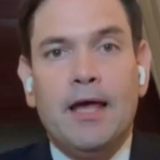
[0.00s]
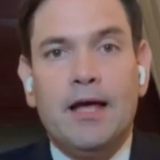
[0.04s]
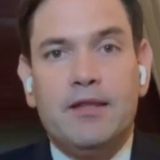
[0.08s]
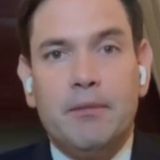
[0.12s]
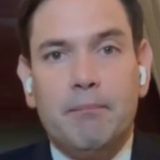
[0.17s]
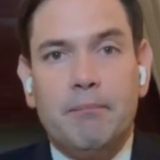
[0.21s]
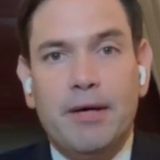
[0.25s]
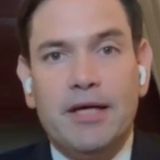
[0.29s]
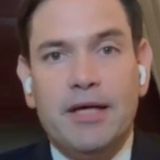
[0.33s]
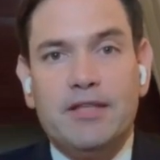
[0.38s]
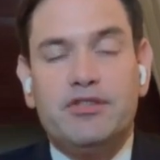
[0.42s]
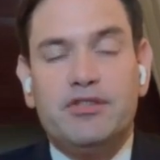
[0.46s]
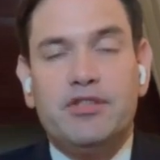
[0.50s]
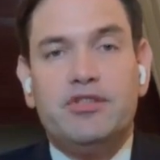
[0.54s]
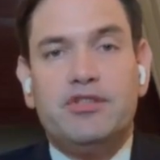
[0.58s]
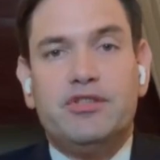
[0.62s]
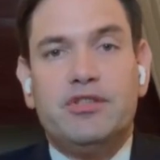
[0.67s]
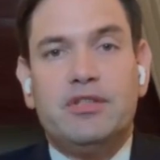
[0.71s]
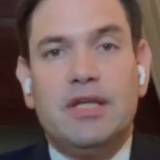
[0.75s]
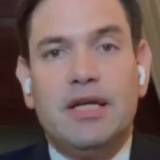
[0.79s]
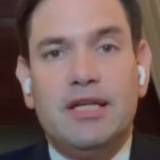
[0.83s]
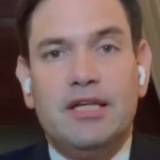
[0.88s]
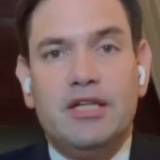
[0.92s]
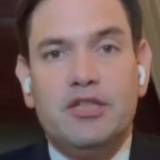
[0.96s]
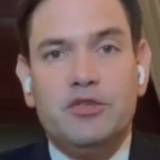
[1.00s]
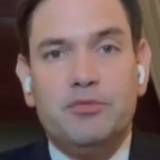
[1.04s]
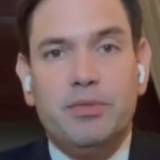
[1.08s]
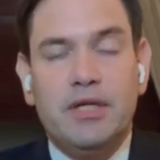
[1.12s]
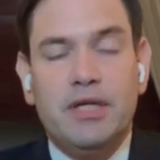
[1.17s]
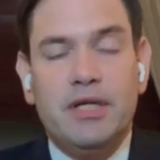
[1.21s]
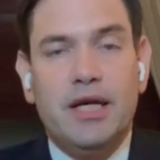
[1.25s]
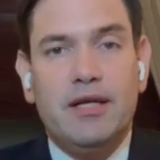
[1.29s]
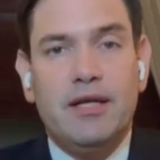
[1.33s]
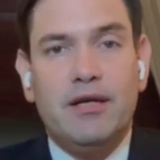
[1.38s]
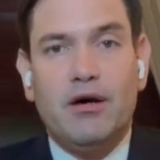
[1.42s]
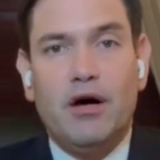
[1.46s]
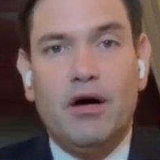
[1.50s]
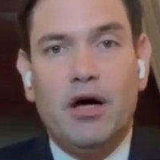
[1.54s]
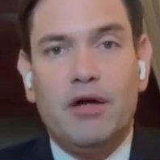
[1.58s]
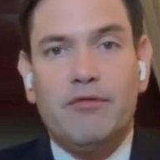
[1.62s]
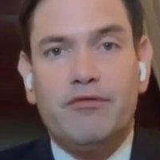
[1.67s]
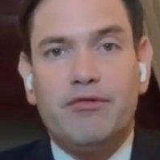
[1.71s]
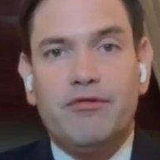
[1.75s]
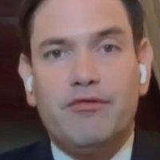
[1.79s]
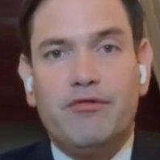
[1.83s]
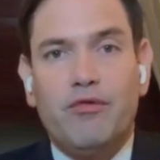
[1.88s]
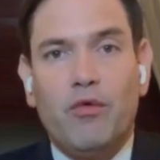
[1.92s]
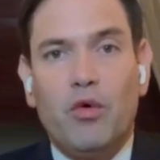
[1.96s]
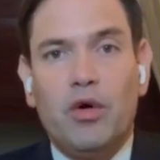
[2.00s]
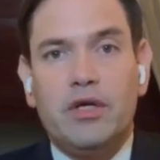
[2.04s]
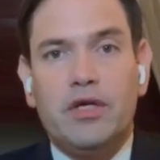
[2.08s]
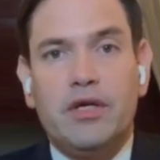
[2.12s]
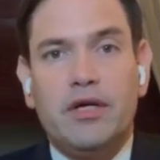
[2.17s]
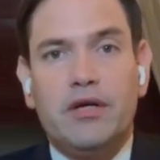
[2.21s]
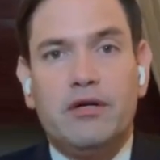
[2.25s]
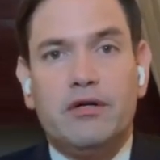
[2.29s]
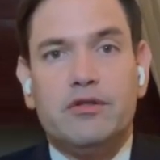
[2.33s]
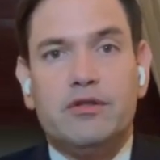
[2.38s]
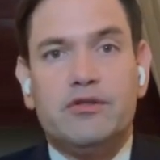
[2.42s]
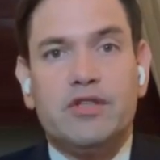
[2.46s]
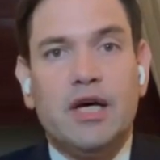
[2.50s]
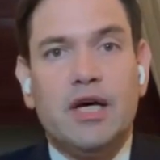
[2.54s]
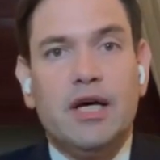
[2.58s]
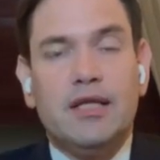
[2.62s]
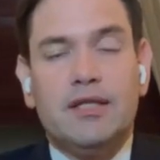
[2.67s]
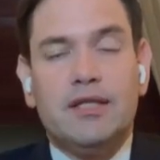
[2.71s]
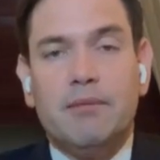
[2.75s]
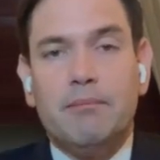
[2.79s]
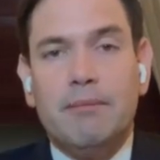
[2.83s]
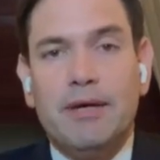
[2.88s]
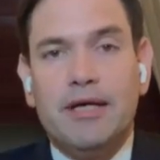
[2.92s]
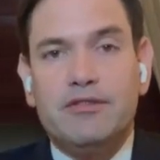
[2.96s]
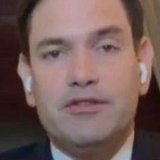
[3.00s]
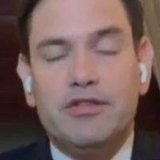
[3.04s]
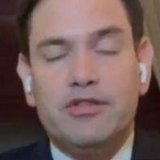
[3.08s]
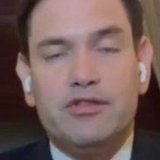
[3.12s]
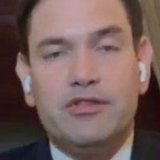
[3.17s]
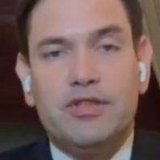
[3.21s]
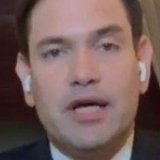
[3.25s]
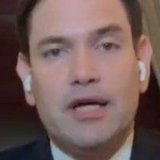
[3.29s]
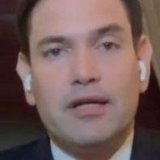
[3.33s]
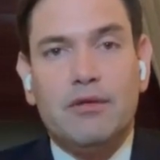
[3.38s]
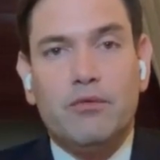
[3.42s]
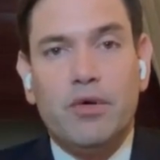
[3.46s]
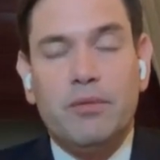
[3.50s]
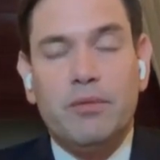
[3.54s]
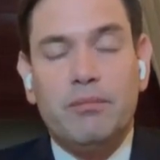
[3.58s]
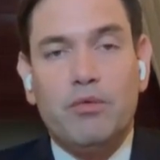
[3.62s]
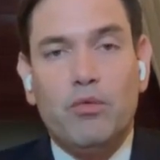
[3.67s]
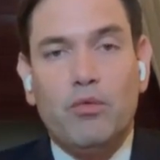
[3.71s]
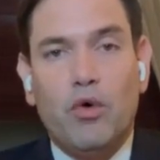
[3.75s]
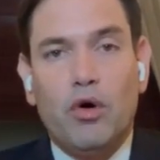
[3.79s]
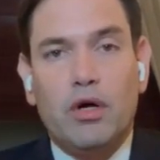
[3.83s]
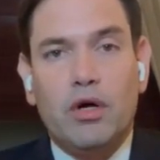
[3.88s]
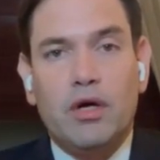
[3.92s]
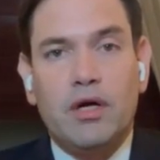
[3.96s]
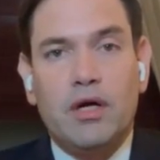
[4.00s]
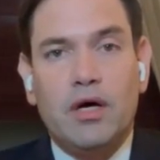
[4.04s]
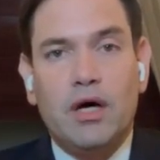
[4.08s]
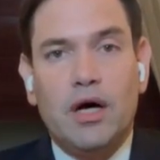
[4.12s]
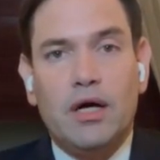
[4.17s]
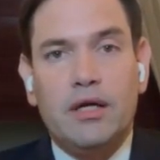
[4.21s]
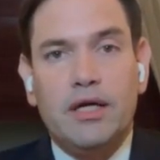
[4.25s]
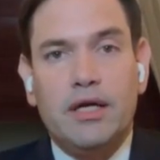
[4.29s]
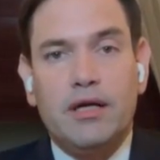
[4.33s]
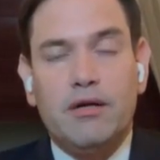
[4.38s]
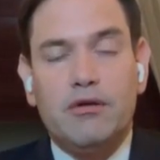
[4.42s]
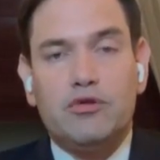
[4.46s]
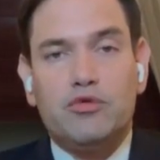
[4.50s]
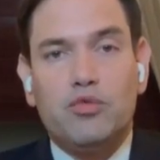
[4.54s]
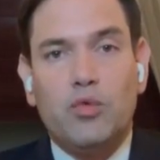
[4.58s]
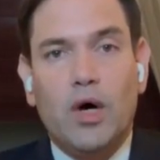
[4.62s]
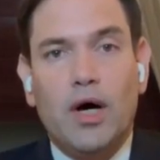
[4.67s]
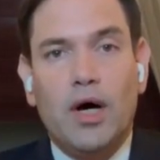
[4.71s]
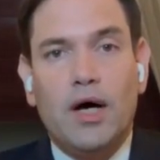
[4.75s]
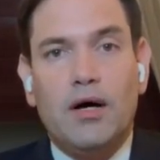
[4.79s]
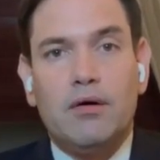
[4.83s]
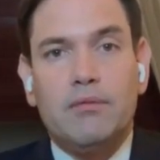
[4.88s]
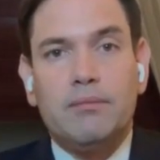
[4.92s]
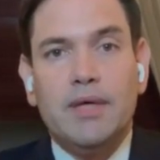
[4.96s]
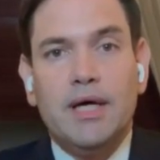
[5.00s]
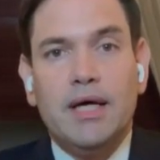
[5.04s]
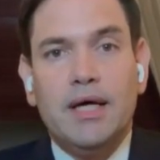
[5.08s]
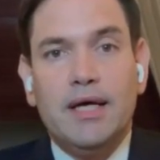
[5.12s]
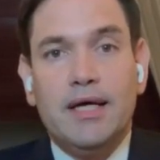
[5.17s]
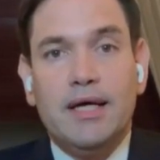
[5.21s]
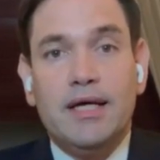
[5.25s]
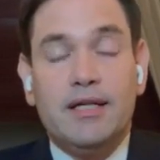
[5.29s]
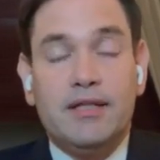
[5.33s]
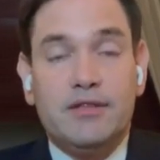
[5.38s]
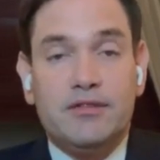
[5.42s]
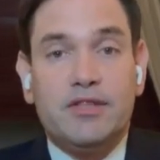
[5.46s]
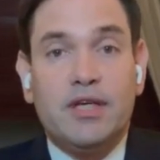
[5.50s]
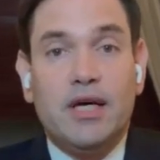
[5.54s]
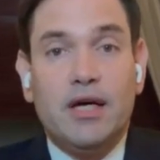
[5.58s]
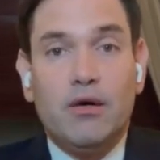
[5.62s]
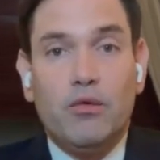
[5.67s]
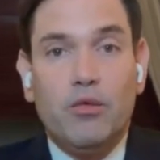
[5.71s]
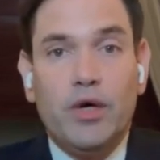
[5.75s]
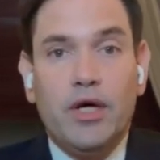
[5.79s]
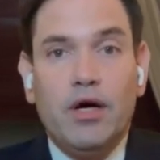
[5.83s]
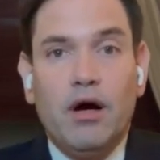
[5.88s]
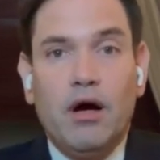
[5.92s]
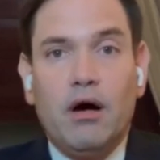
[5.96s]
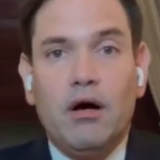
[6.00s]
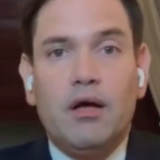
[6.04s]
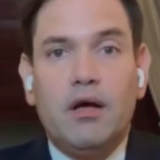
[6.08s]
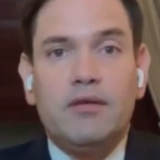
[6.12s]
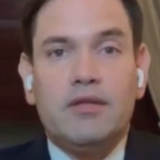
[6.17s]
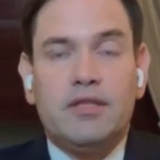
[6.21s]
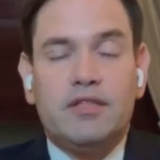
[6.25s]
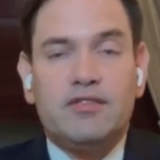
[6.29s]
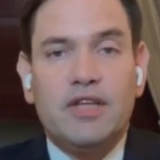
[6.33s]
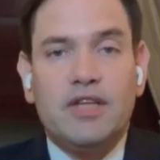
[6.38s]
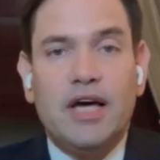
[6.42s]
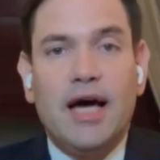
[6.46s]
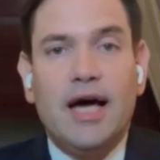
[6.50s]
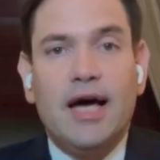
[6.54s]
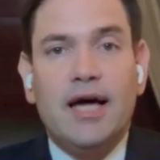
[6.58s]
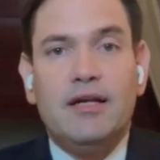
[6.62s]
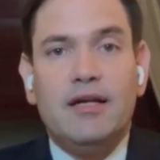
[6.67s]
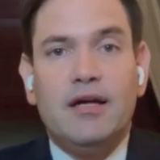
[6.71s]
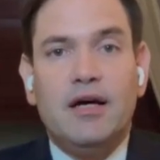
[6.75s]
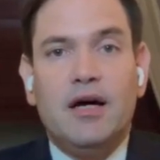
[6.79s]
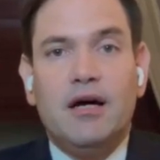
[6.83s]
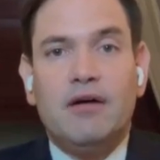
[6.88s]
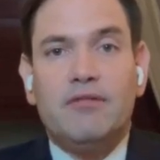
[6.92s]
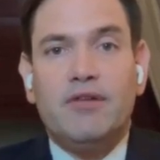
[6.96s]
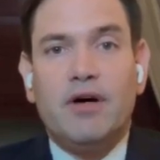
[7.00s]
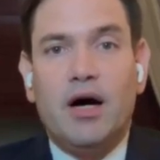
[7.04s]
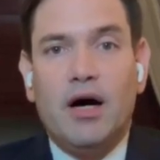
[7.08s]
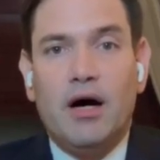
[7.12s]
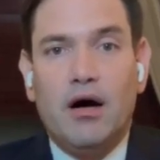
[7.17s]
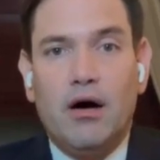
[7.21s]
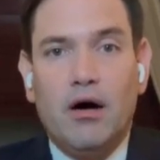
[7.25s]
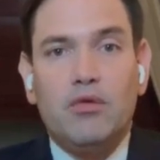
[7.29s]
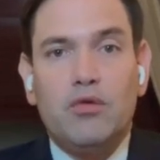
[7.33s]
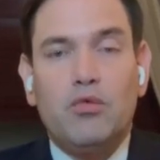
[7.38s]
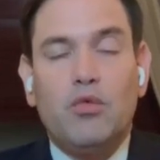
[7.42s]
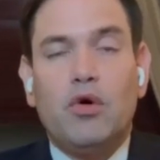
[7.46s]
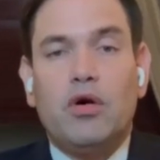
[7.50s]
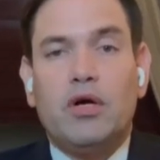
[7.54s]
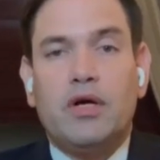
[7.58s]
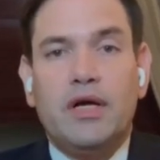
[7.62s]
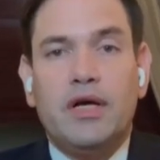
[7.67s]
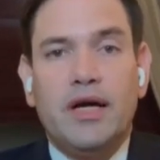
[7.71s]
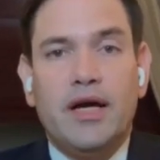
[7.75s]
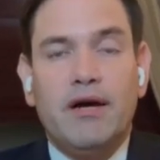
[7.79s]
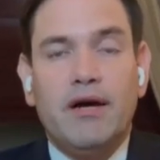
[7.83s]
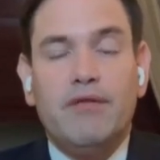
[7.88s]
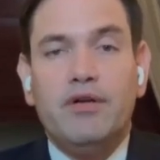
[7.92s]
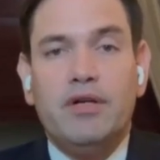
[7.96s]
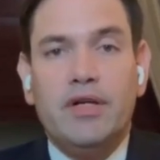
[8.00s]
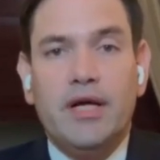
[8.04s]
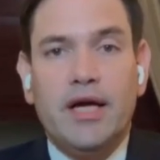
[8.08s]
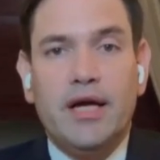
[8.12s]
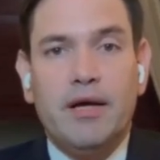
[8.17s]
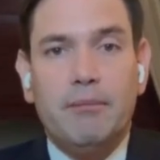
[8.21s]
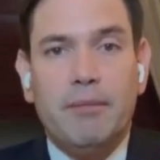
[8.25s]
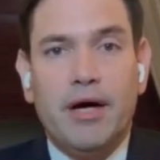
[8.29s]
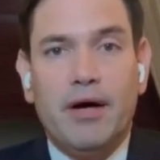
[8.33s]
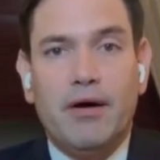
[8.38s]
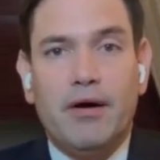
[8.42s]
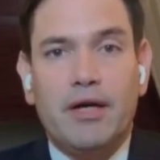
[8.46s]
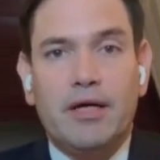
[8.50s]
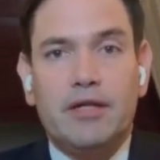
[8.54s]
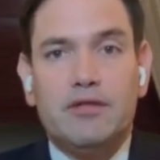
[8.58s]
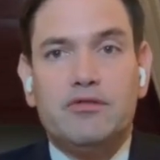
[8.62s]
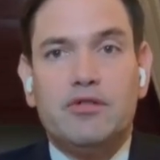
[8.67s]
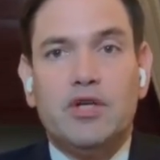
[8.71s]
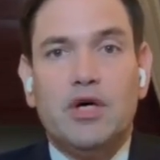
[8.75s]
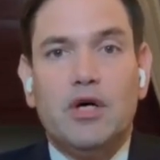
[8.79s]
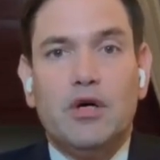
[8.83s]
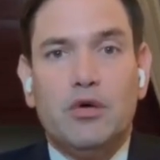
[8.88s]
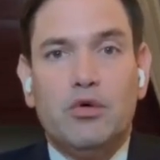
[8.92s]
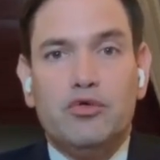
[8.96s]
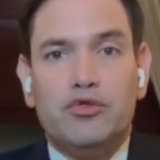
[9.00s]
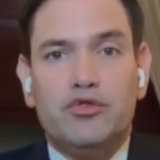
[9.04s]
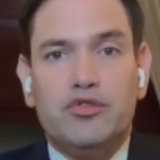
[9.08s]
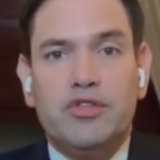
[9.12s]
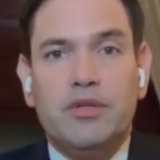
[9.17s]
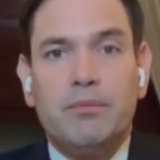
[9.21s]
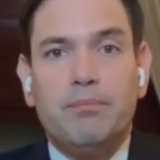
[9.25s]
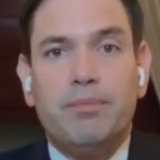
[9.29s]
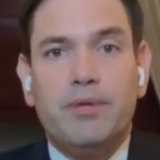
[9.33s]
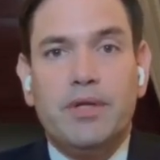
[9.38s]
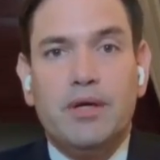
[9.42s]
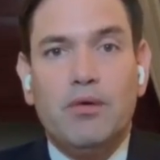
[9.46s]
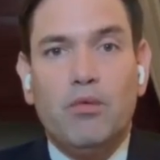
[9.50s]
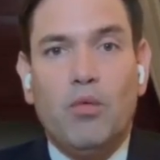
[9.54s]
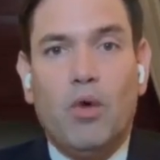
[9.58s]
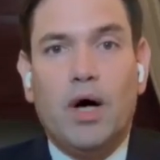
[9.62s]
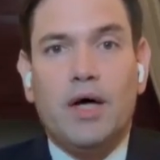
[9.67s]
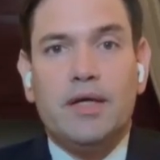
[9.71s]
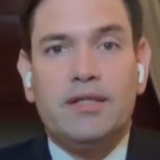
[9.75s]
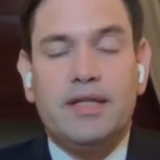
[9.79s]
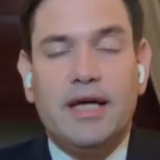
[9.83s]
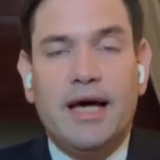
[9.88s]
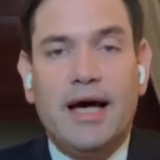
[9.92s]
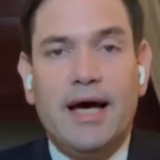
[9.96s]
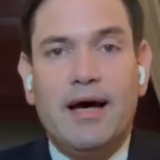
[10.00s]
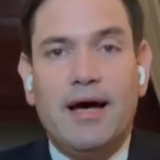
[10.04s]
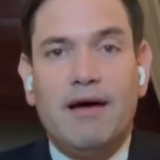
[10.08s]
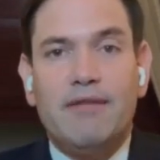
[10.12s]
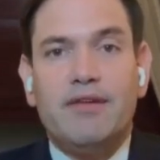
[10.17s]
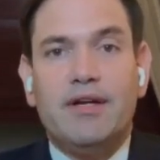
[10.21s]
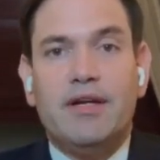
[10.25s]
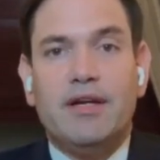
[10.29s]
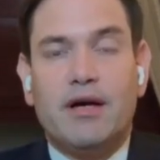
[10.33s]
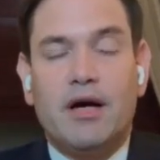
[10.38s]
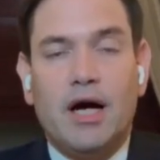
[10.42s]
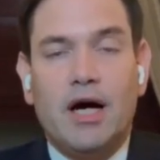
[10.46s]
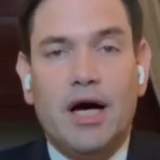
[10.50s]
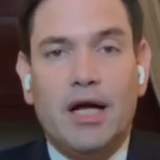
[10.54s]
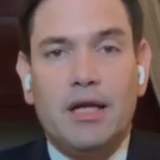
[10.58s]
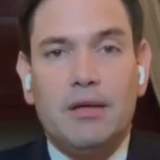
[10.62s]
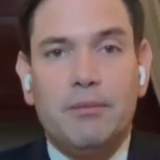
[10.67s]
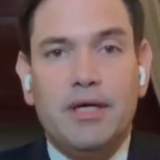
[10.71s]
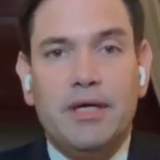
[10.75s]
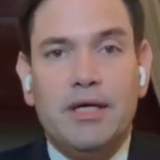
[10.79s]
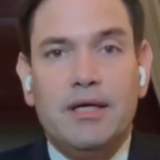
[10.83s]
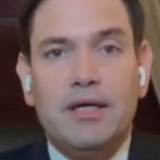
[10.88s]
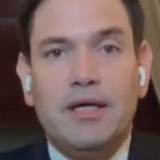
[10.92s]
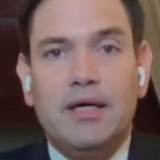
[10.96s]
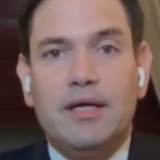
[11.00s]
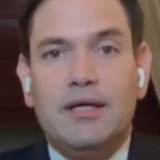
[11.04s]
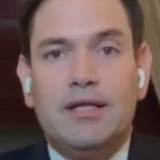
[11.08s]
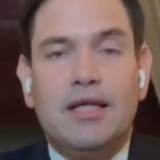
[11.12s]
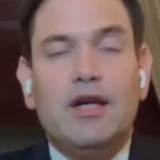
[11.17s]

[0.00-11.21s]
The message that he's been hitting on for 4 years, the message that we've been working on here as well, is we are on the side of hardworking, everyday Americans who simply want to have an economy.